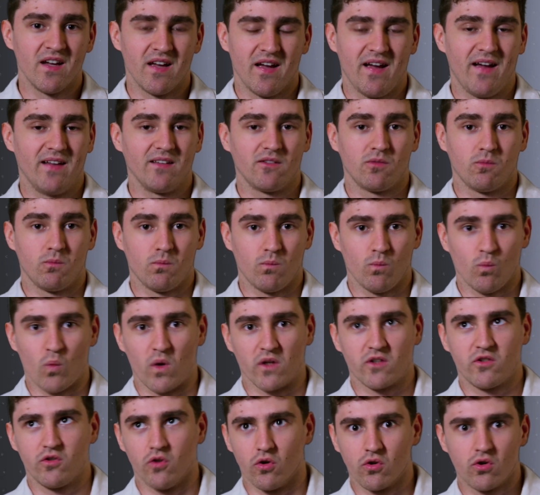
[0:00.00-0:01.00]
and
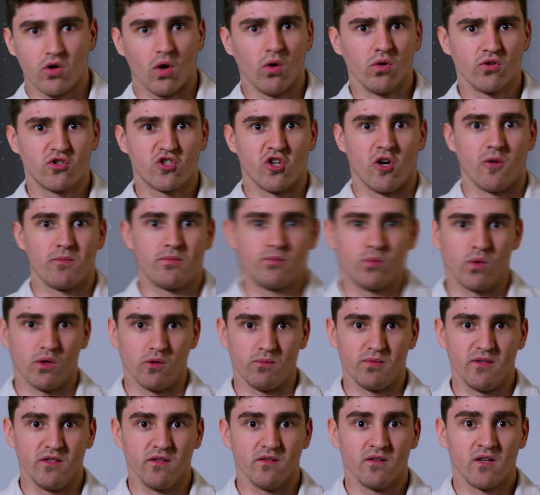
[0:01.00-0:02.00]
what your goal job
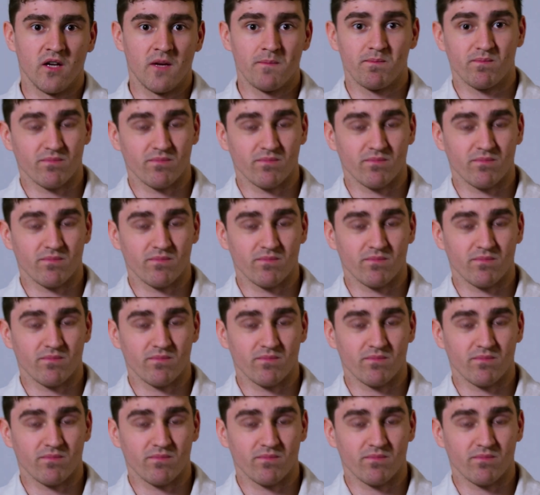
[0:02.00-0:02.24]
will be.